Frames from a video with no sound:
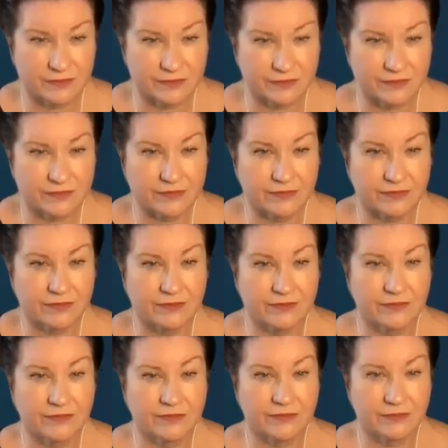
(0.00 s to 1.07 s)

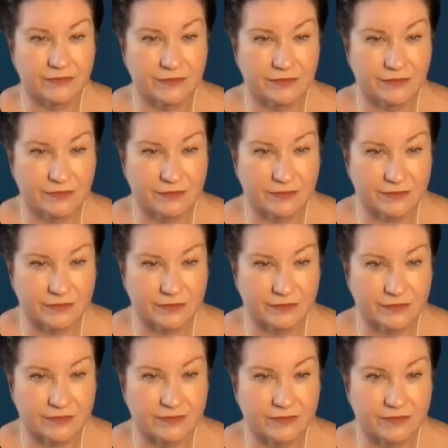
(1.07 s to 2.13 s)

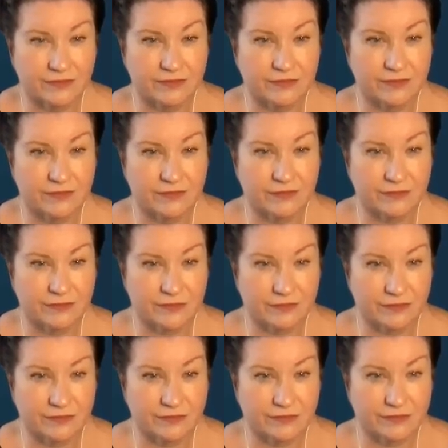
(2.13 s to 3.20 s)

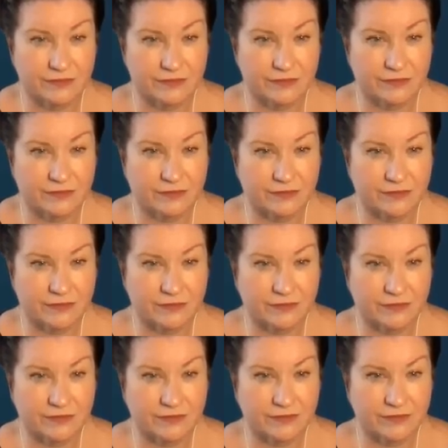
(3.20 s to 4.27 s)

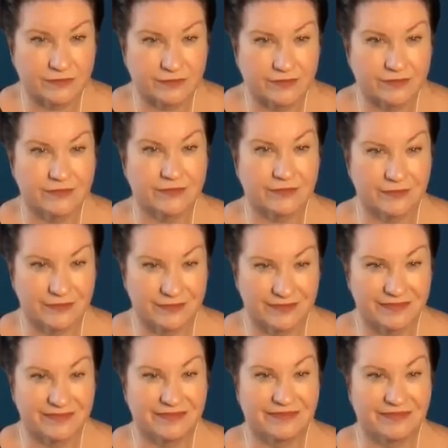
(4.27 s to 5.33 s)

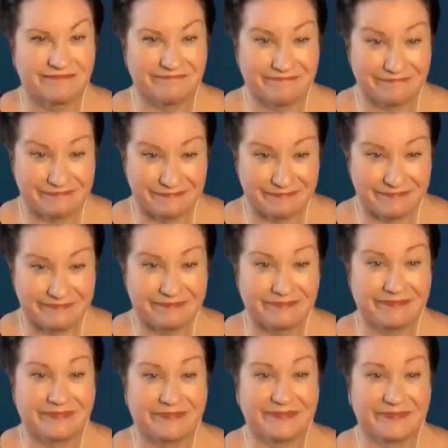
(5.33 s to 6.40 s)

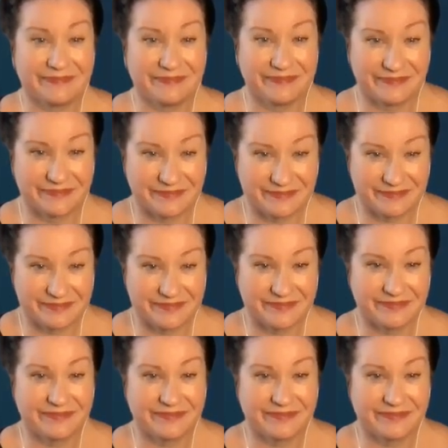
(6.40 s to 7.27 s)
(silent)